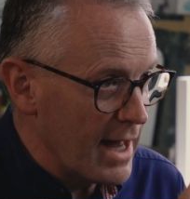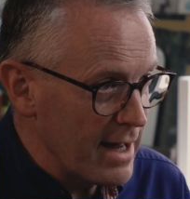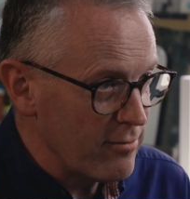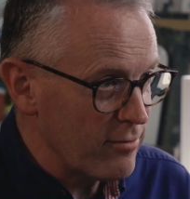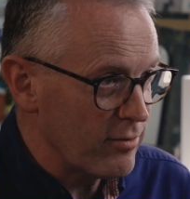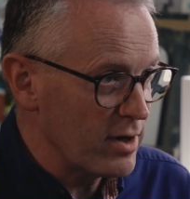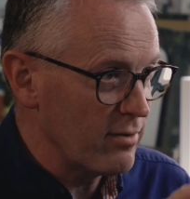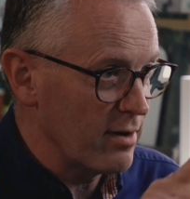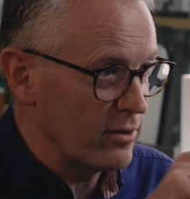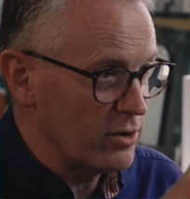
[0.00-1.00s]
every
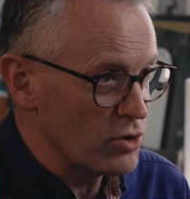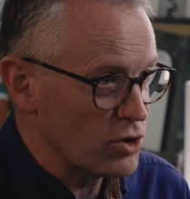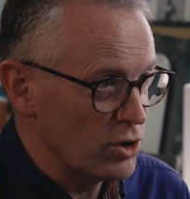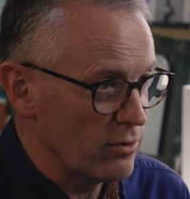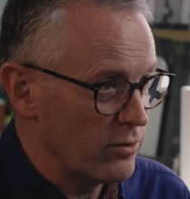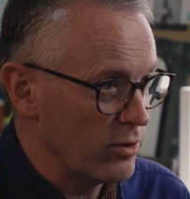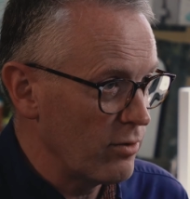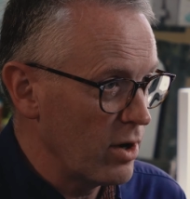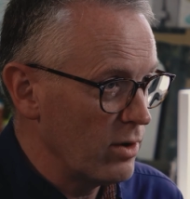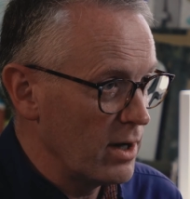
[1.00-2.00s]
revolution of the
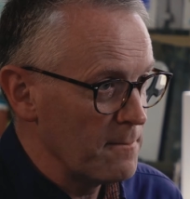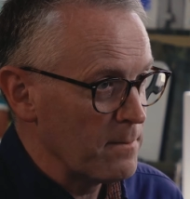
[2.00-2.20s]
roller